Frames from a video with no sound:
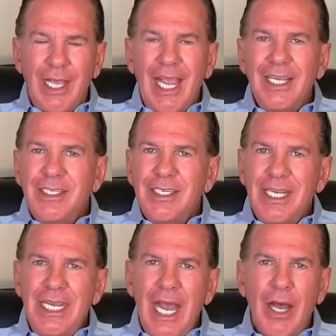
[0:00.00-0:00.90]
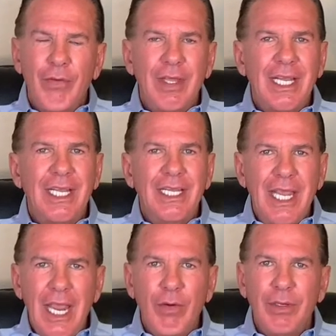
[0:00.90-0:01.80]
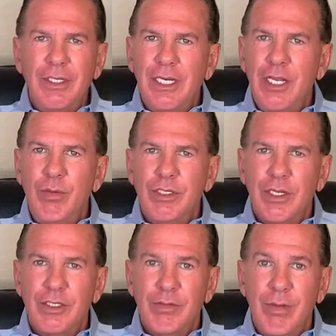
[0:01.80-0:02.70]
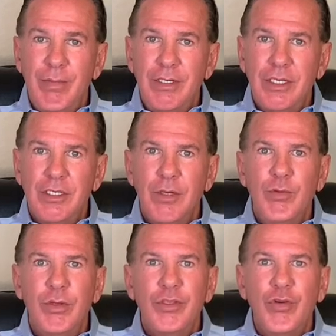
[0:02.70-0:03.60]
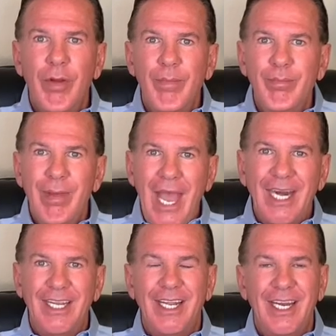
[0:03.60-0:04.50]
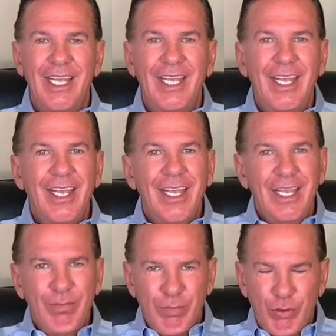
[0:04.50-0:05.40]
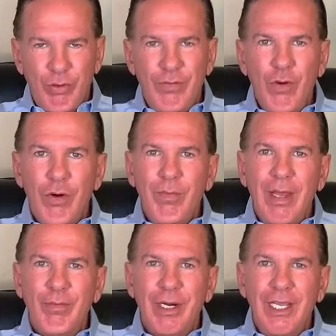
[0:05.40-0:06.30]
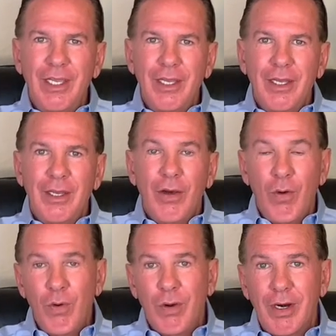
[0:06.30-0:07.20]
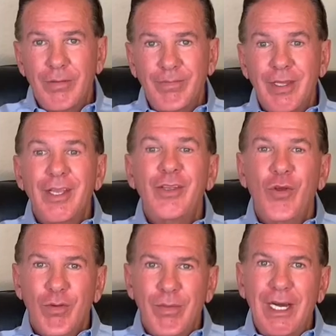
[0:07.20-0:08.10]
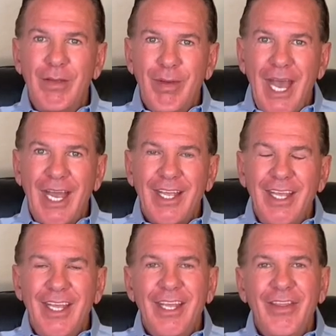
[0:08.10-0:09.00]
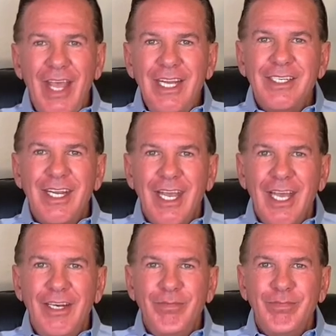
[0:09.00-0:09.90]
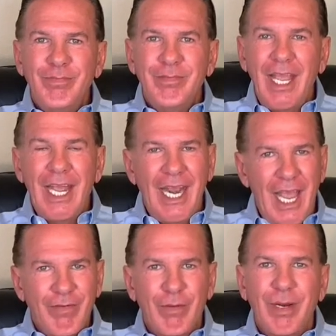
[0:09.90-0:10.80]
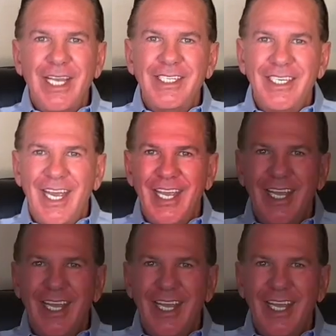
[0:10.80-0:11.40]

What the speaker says: and see how the guaranteed results memory system will dramatically improve your memory or your money back. Thanks again and have a blessed day.